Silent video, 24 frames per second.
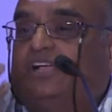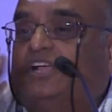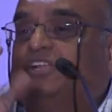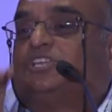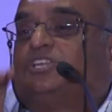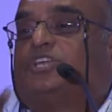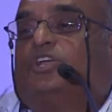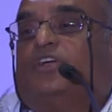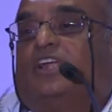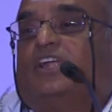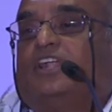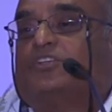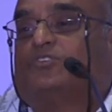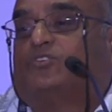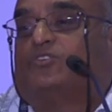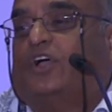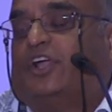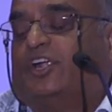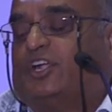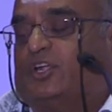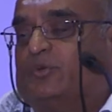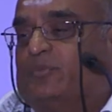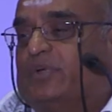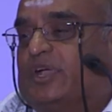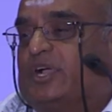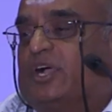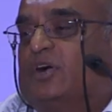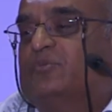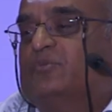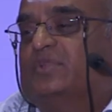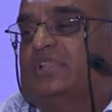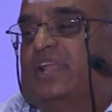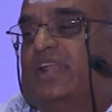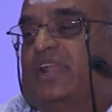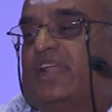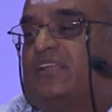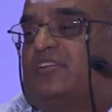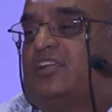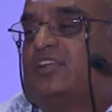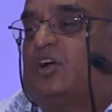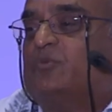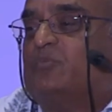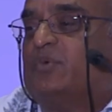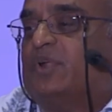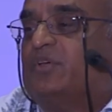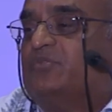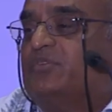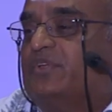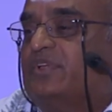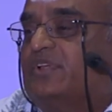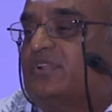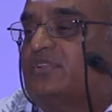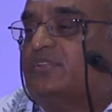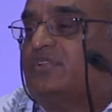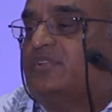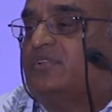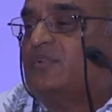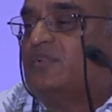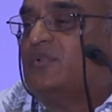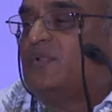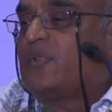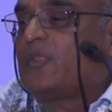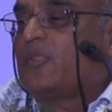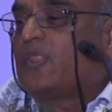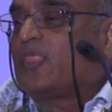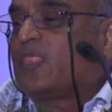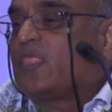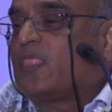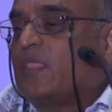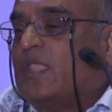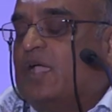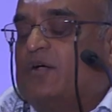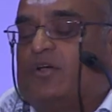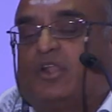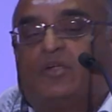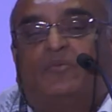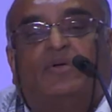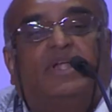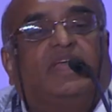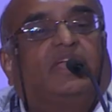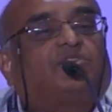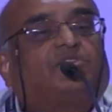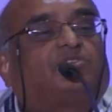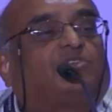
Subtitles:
issue it is going to become in the next couple of years. Everybody is